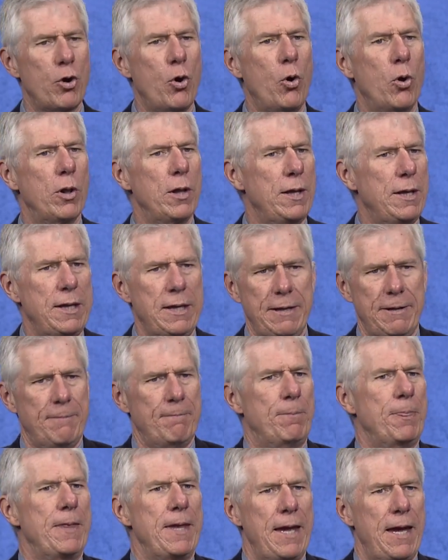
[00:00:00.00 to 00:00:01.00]
coal,
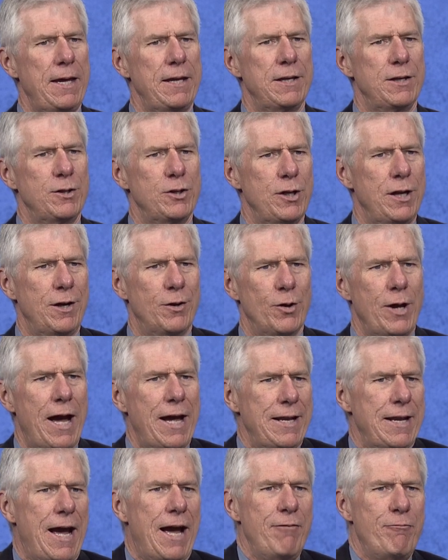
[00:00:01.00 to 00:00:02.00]
you know,
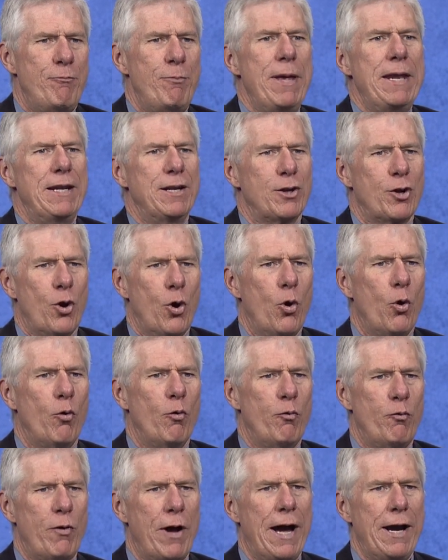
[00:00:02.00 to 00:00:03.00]
I've been in
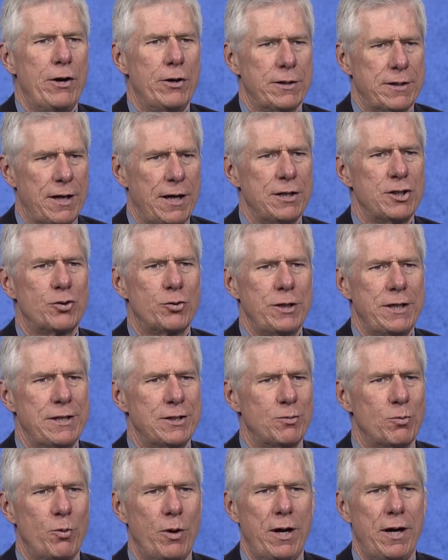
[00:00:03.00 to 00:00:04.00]
coal-fired
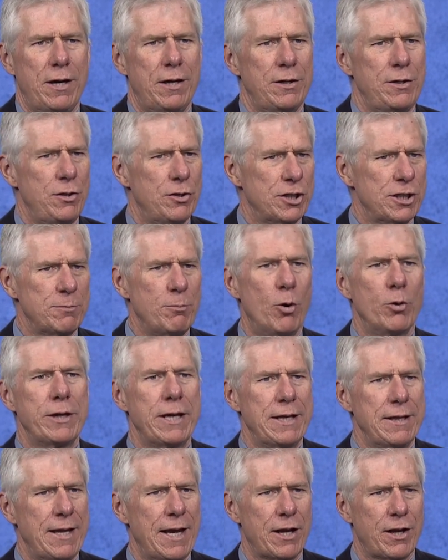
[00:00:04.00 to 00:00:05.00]
countries where you're
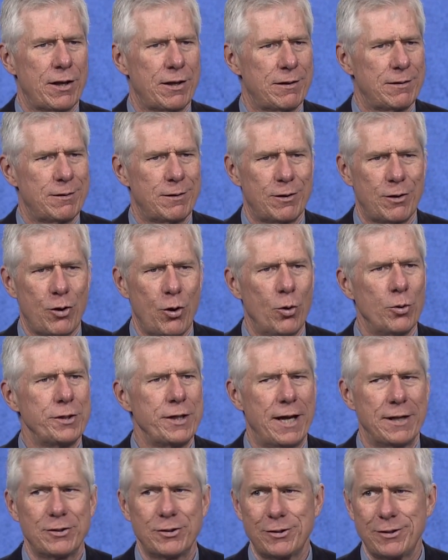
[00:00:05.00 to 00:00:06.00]
smoking that coal
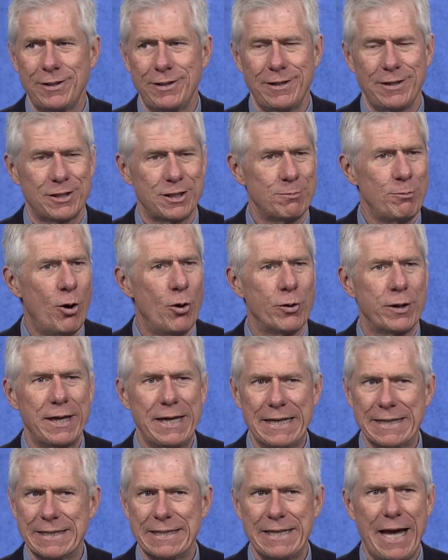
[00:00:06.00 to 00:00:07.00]
dust and that smoke,
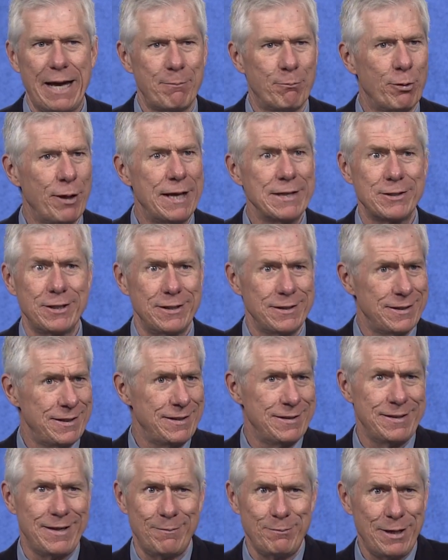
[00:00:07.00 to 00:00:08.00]
and it's not pleasant, and
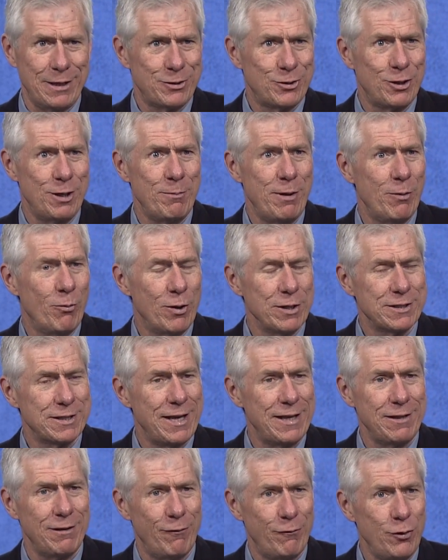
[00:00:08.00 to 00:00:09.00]
I'm not sure anybody wants
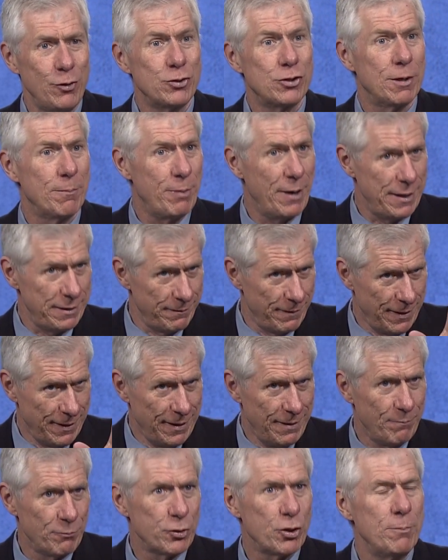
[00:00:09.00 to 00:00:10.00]
that in the future, but
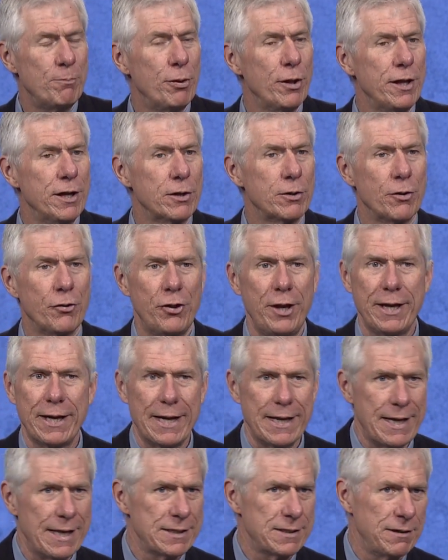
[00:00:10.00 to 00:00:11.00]
good political thing,
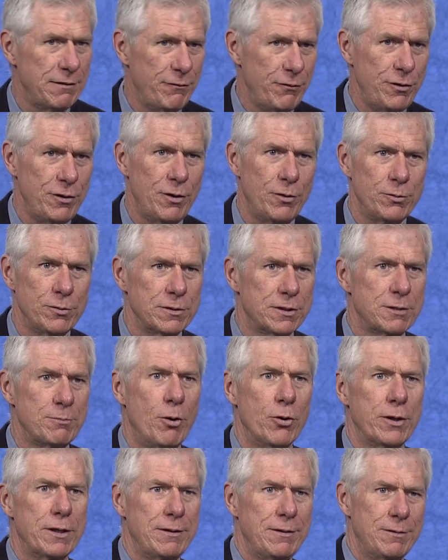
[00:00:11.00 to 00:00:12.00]
I guess, if you don't
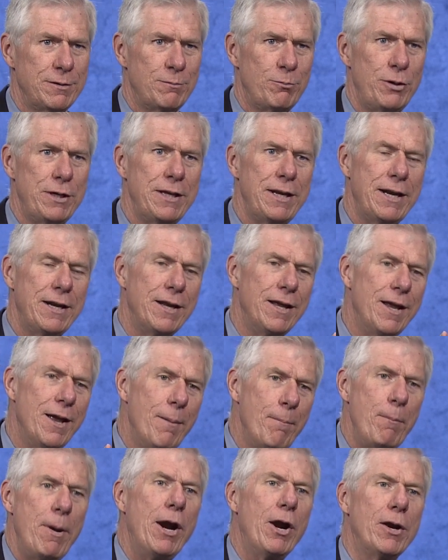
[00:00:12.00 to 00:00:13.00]
smoke, breathe it in.
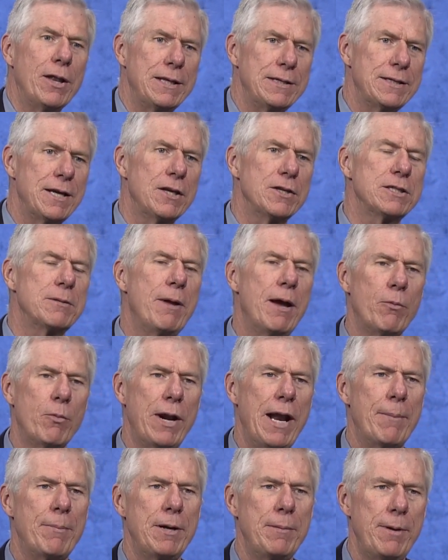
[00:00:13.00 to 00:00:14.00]
Maryland, tell us about
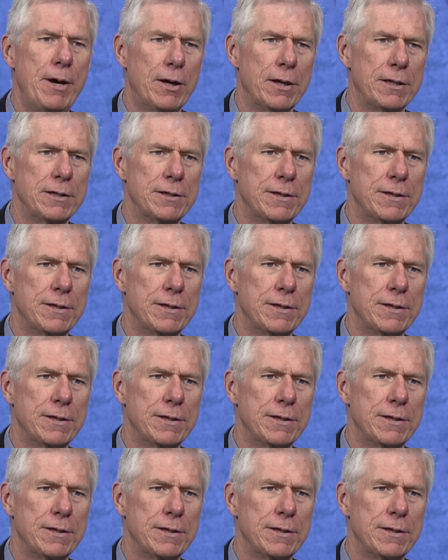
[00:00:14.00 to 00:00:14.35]
what happened in Maryland.